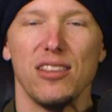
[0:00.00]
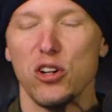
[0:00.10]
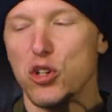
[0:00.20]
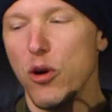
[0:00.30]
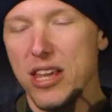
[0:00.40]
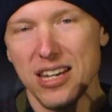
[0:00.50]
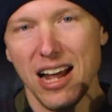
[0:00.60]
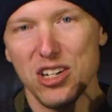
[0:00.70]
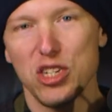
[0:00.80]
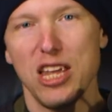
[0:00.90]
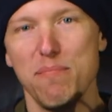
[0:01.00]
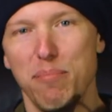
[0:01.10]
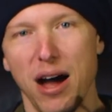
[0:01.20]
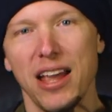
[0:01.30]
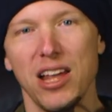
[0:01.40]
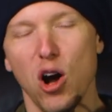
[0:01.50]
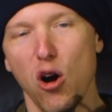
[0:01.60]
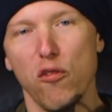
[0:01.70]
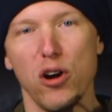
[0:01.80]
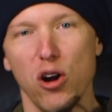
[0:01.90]
there's a reason I just keep buying it
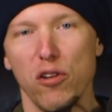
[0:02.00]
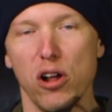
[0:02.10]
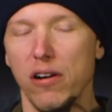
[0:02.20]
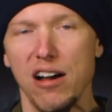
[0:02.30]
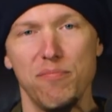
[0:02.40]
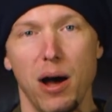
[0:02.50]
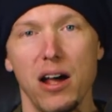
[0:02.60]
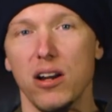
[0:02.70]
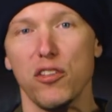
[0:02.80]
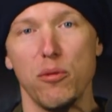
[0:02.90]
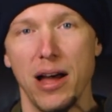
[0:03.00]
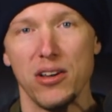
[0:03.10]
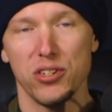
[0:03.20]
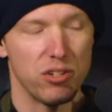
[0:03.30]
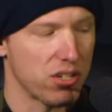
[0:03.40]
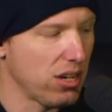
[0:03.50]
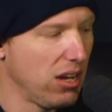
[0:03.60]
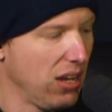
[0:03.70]
over and over and over. I've bought other mouses.